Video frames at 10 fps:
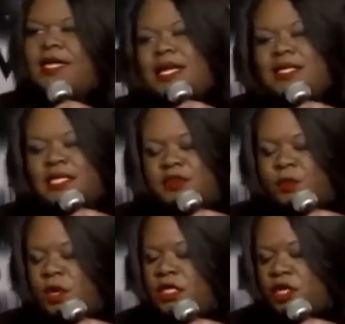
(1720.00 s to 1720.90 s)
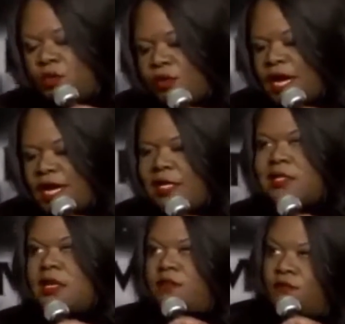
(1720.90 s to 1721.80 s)
at like 6 points. No bread.
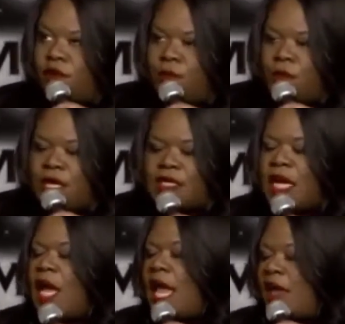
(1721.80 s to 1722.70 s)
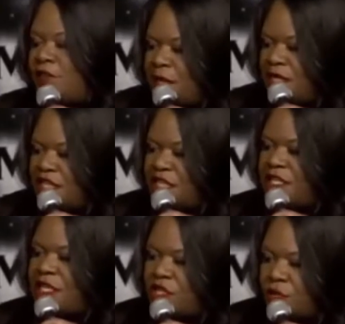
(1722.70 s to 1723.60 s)
That's another 4 points. Half a piece of
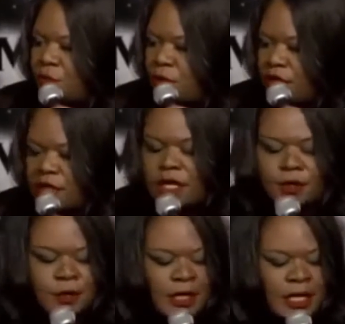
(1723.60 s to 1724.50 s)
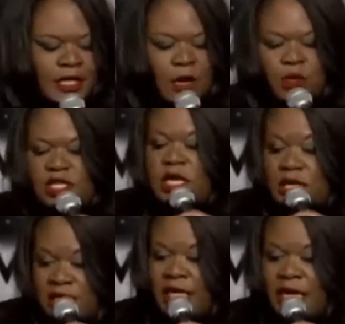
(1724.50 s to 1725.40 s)
cheese. That's 2 points, you know, because I want to
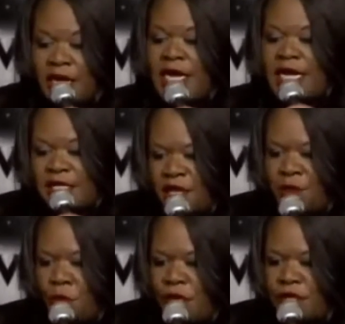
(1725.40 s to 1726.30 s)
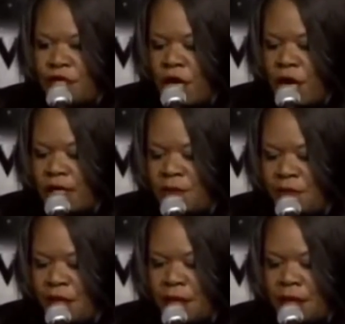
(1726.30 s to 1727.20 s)
suck dick later, and that's 10 points. So I could be